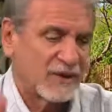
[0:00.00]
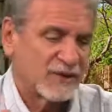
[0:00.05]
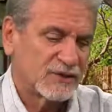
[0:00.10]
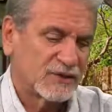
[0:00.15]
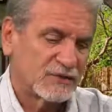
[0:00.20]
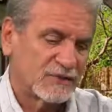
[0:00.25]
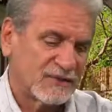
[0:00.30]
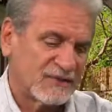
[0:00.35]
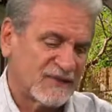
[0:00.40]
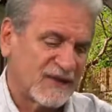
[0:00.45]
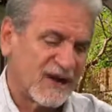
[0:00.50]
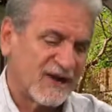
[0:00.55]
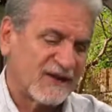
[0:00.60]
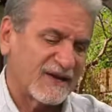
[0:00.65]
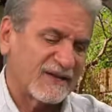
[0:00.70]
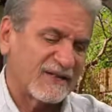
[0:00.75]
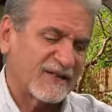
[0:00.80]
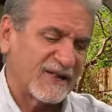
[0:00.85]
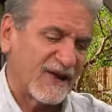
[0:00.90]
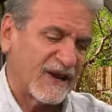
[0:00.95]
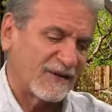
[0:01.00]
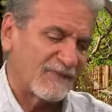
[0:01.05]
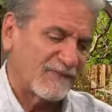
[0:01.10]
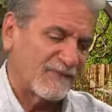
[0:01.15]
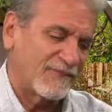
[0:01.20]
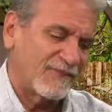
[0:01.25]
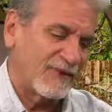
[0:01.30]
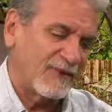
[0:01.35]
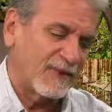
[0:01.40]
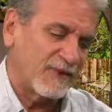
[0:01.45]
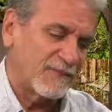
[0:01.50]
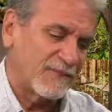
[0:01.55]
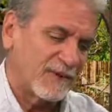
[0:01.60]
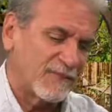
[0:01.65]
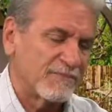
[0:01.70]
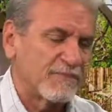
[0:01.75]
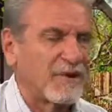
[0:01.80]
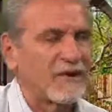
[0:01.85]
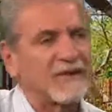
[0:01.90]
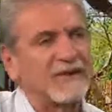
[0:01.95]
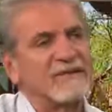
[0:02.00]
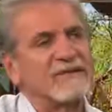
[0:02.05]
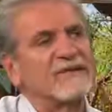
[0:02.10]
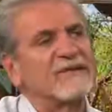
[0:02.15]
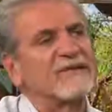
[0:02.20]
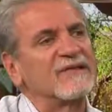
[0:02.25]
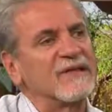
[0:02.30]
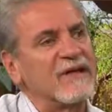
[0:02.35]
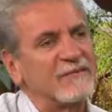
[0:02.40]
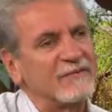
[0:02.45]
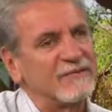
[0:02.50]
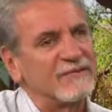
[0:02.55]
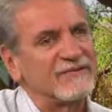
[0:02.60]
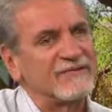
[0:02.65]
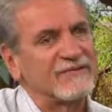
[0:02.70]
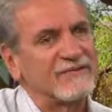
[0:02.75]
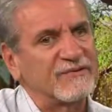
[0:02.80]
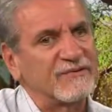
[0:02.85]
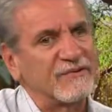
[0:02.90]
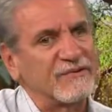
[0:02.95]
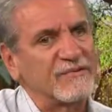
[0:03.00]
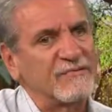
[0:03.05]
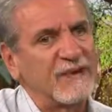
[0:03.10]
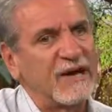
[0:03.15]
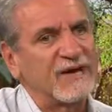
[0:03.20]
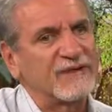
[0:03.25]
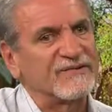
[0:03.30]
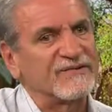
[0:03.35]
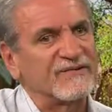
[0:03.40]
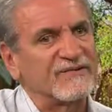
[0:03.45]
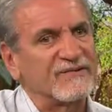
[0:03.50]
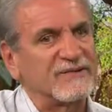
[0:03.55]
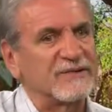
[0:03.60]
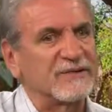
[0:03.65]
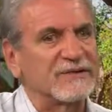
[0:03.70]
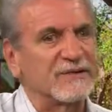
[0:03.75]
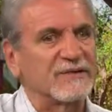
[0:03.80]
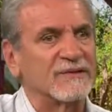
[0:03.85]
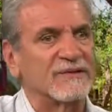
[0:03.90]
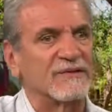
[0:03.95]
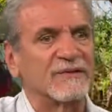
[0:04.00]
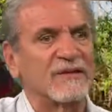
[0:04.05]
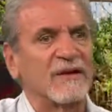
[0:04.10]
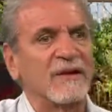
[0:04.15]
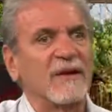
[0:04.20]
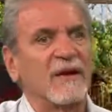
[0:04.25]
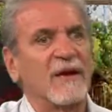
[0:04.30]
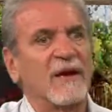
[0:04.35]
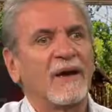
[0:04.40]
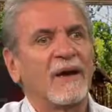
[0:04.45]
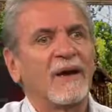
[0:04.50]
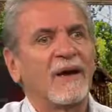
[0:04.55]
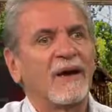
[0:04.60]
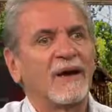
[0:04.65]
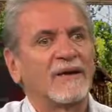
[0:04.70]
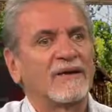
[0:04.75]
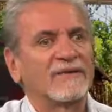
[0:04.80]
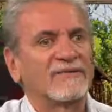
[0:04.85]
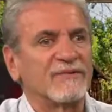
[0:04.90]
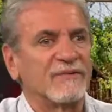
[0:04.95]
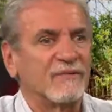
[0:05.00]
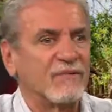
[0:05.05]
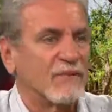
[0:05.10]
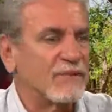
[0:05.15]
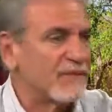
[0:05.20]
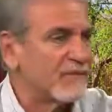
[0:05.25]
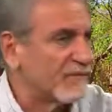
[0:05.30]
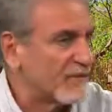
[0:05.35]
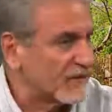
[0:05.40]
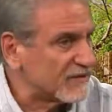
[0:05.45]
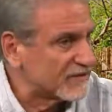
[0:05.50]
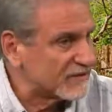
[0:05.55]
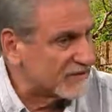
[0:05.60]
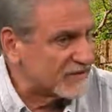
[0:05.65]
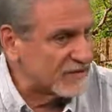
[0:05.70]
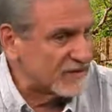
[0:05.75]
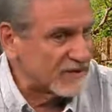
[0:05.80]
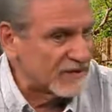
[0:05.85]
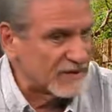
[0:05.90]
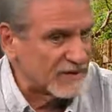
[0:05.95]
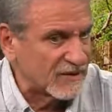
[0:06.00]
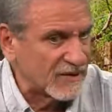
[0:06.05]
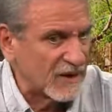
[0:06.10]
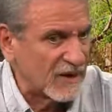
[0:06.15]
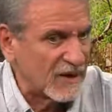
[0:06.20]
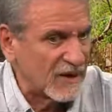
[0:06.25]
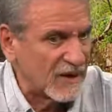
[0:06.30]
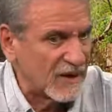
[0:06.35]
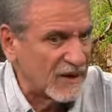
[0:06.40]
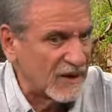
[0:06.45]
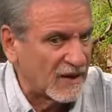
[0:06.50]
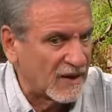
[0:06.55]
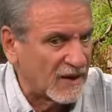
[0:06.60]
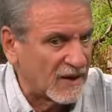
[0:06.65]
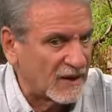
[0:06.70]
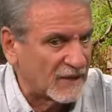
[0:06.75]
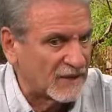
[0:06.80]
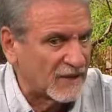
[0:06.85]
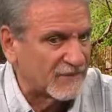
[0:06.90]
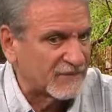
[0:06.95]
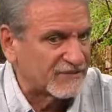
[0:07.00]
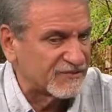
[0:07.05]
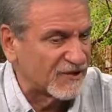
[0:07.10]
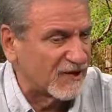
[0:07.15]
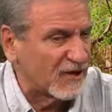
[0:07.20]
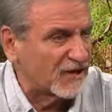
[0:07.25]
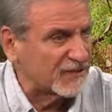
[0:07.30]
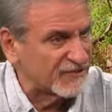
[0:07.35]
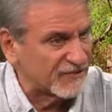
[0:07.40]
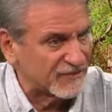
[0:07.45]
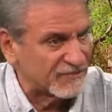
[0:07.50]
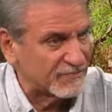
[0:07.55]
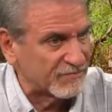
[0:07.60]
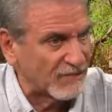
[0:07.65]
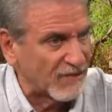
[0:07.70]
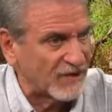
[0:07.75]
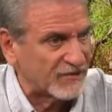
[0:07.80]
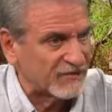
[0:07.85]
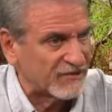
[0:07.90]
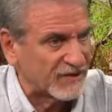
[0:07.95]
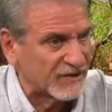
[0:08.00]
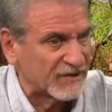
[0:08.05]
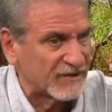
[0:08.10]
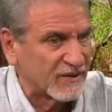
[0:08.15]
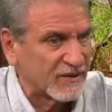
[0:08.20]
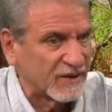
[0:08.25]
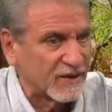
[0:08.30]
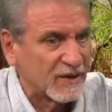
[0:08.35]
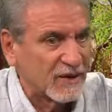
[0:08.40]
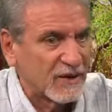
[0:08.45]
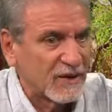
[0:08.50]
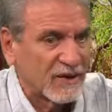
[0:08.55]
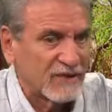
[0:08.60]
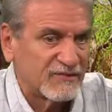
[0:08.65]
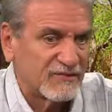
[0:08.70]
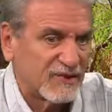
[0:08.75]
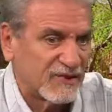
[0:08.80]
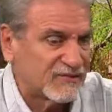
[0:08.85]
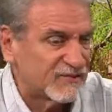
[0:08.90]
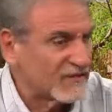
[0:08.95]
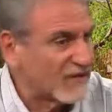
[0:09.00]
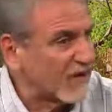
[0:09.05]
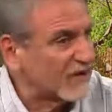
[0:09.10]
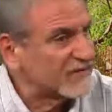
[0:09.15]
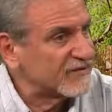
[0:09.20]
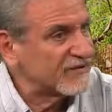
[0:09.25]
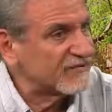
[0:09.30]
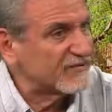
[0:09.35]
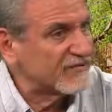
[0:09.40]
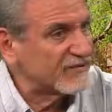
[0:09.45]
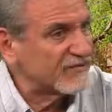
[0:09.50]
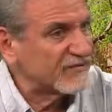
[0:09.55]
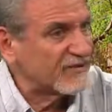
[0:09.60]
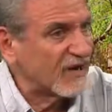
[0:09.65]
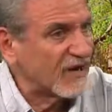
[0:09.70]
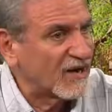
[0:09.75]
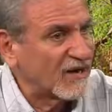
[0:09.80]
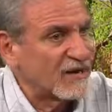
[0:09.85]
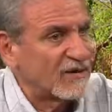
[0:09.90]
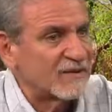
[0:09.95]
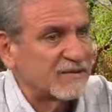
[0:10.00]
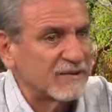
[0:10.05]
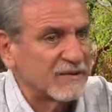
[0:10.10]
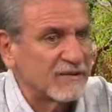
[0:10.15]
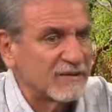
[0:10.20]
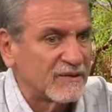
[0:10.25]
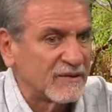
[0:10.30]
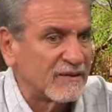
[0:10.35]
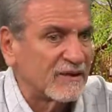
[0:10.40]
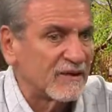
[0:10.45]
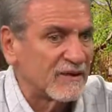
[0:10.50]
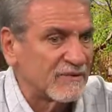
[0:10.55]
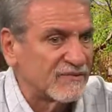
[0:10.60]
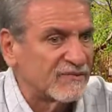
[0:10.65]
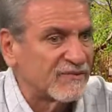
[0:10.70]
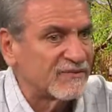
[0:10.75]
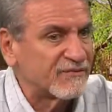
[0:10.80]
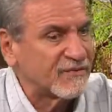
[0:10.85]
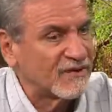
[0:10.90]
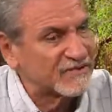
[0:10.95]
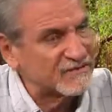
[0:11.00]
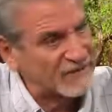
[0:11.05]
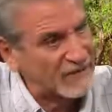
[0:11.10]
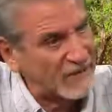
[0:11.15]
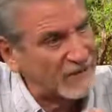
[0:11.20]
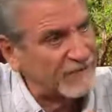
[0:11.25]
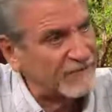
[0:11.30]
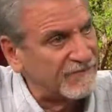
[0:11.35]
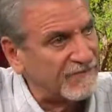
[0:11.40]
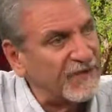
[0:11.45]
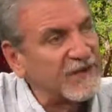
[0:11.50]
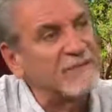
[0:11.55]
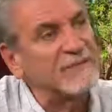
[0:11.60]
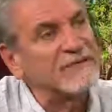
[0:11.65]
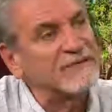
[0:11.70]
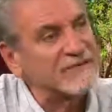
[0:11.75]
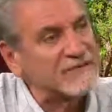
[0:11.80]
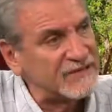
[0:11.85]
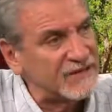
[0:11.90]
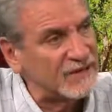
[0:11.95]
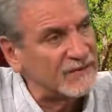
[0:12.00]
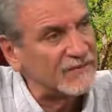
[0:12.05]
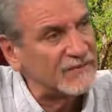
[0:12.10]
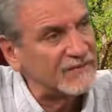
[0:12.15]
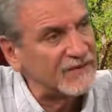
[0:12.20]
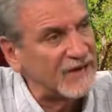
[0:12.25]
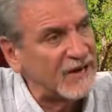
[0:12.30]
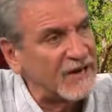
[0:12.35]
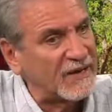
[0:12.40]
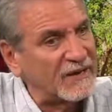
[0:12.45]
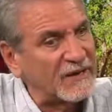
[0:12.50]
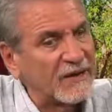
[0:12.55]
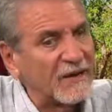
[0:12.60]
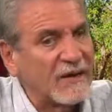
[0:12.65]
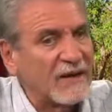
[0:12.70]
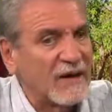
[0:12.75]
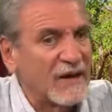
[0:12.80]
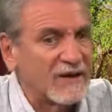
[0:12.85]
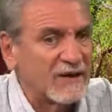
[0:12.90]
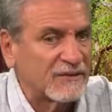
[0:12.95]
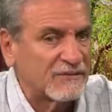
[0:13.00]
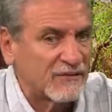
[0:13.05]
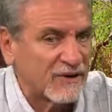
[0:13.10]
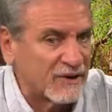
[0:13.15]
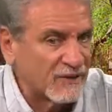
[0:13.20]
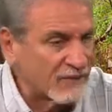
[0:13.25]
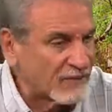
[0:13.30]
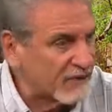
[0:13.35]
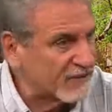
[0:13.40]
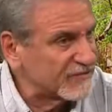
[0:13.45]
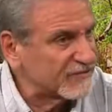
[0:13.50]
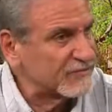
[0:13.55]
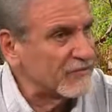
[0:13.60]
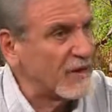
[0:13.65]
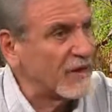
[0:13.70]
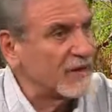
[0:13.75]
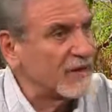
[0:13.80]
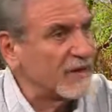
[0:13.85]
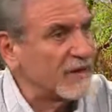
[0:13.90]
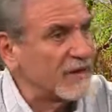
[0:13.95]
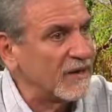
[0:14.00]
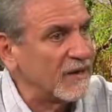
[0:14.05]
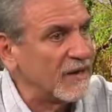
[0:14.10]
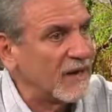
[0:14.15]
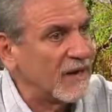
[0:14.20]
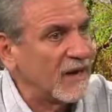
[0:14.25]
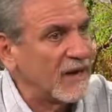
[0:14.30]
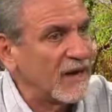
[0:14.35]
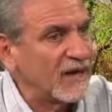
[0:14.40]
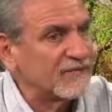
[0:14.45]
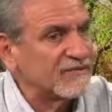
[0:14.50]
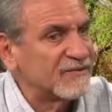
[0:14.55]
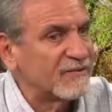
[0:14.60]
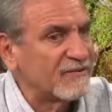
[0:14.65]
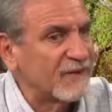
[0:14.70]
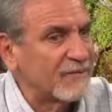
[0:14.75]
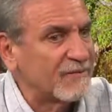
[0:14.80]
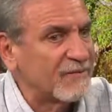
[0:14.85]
So we're taking that film and bringing it to Leominster, Massachusetts, because a woman runs the Leominster Autism Project, and she has an autistic child, and she tries to help families deal with that, and to try to raise money. And so we're